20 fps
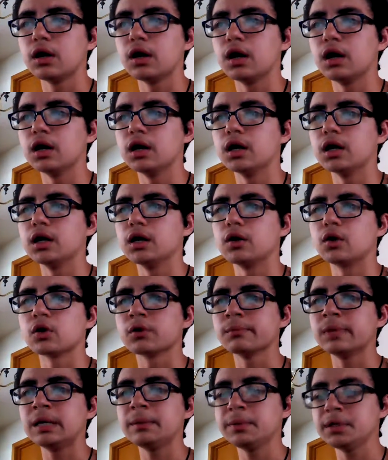
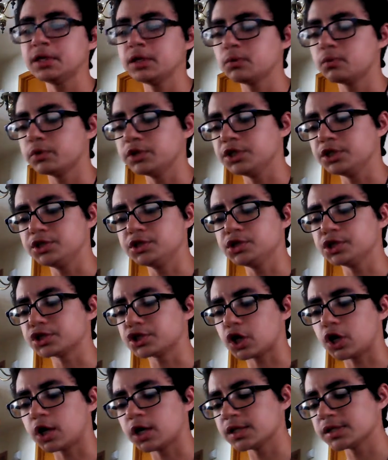or maybe when you do your
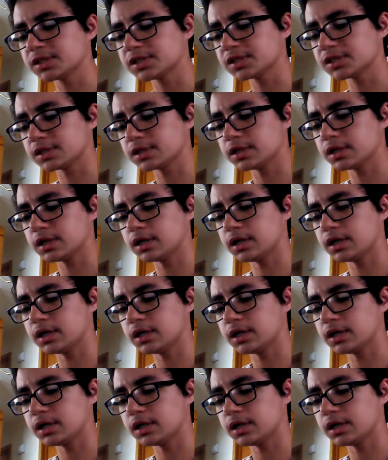taunts,